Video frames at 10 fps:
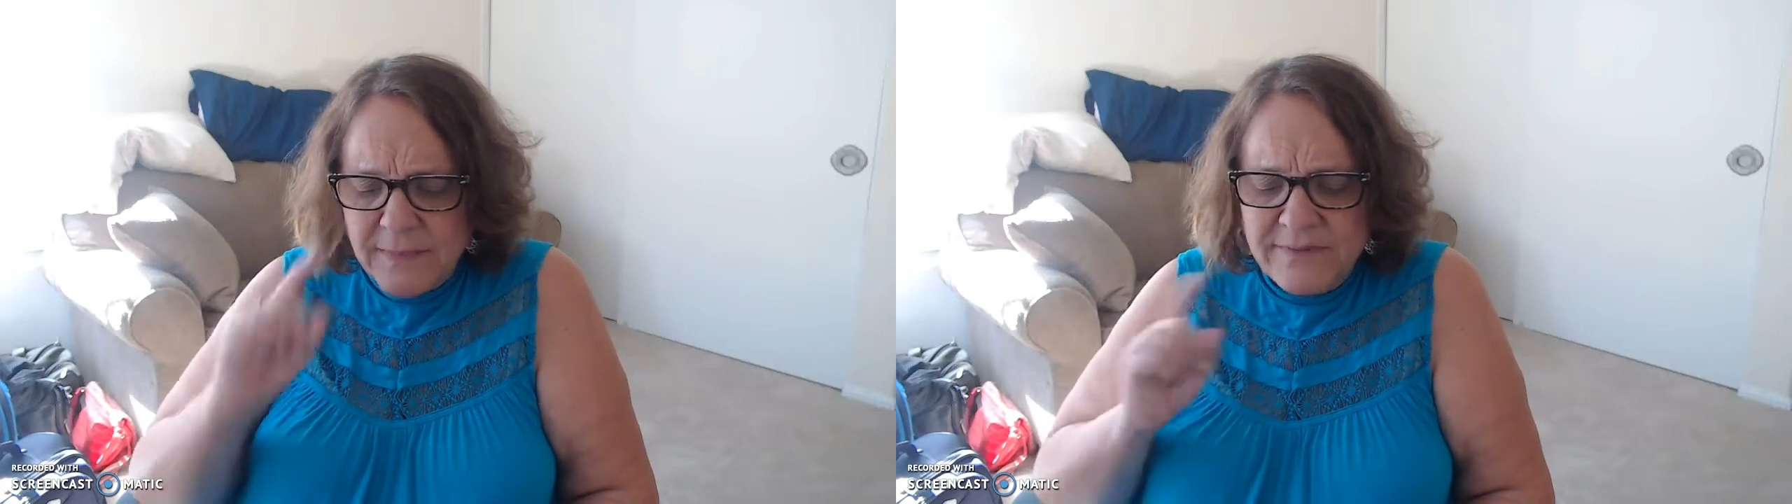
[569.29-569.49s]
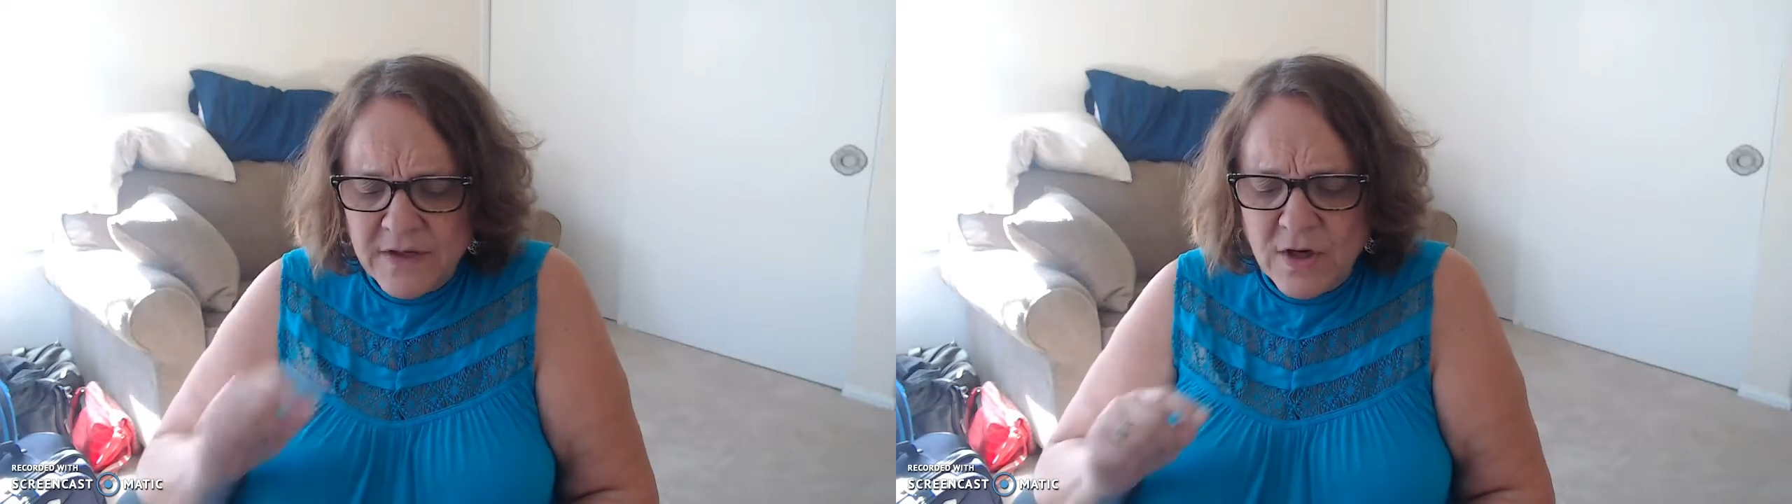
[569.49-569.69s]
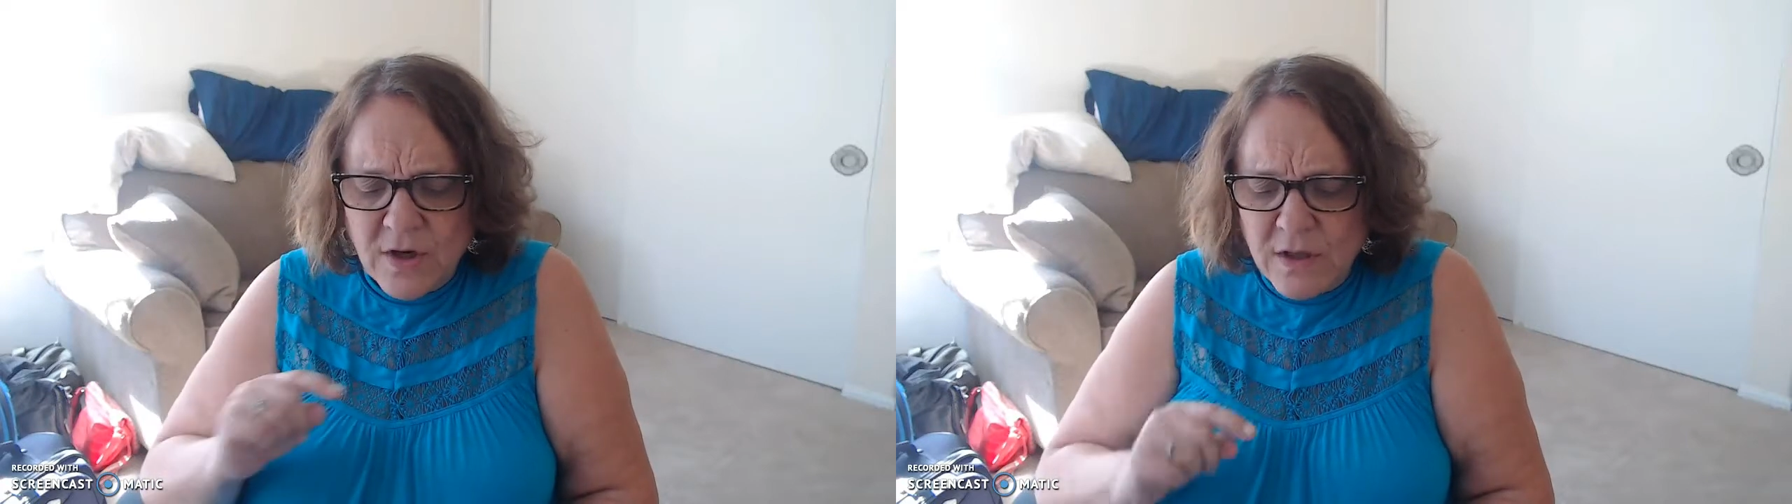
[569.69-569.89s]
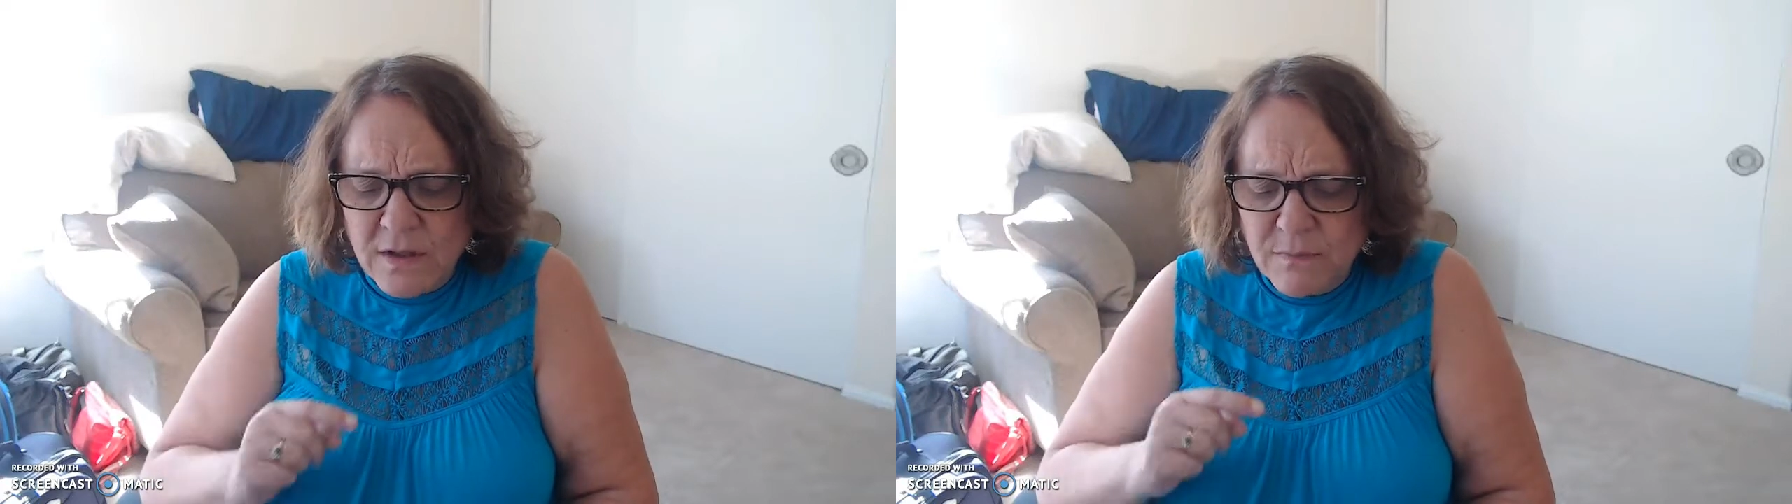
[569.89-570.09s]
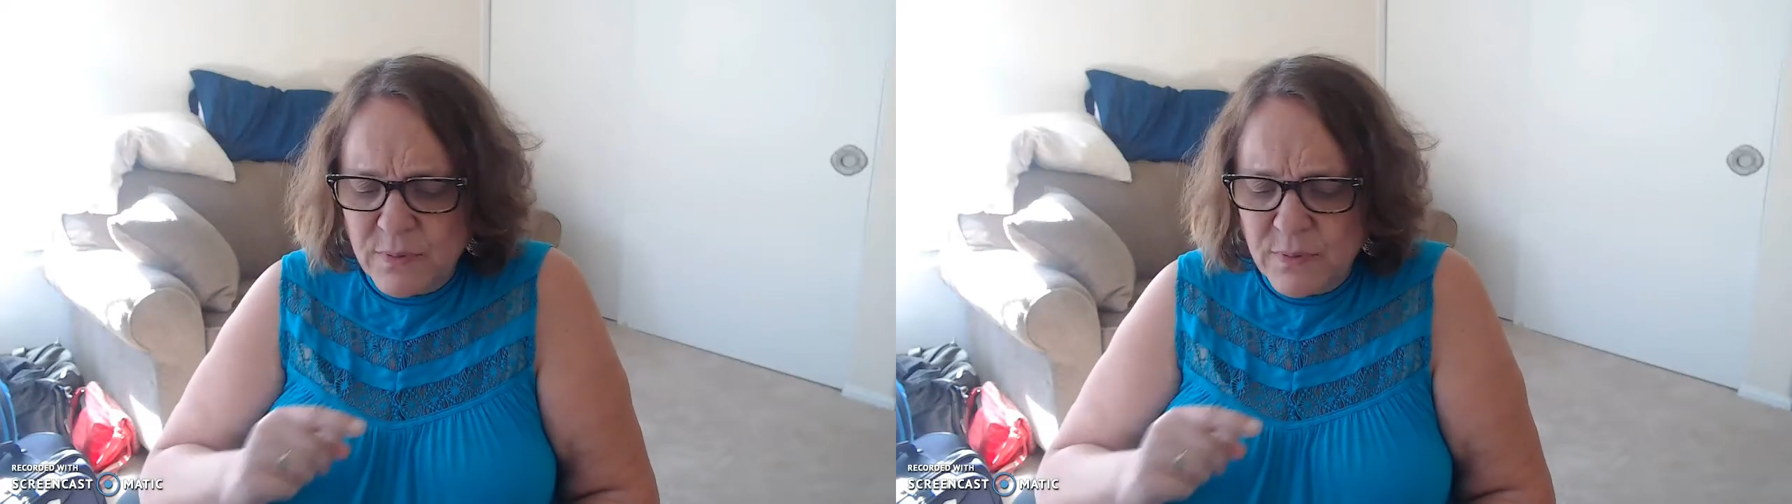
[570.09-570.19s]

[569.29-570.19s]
of a girl